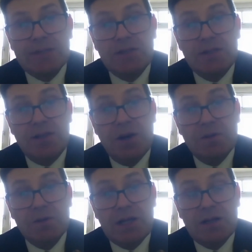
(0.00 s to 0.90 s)
you
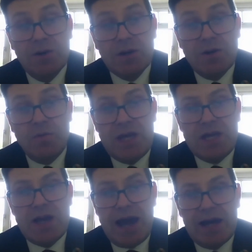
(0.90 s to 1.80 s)
know, that look,
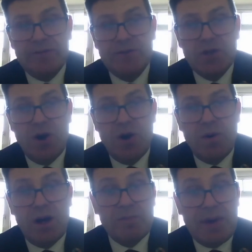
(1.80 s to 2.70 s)
we have to
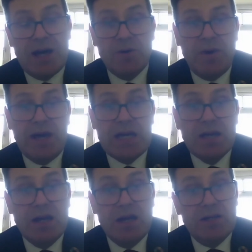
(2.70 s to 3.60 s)
go on a pathway
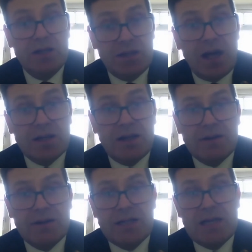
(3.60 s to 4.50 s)
to
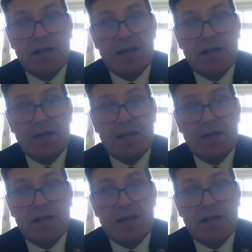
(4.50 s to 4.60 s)
solidarity